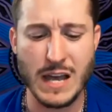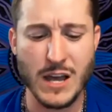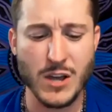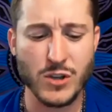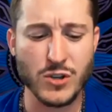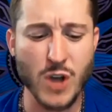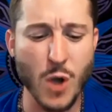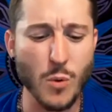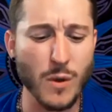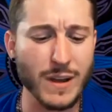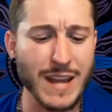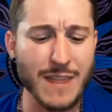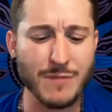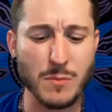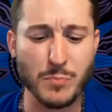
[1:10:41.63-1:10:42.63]
no one
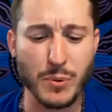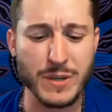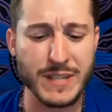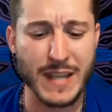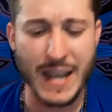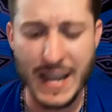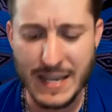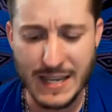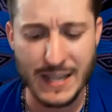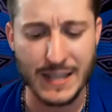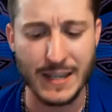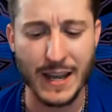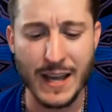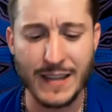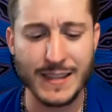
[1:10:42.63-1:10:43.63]
even pretended
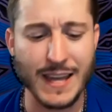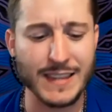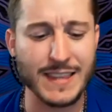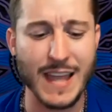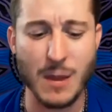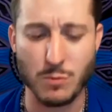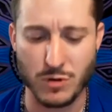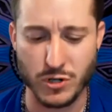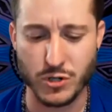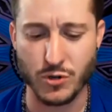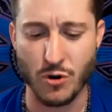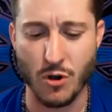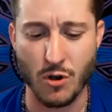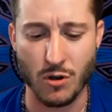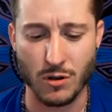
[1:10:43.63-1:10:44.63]
that they were
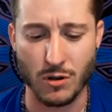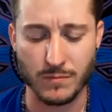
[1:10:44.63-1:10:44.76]
strong.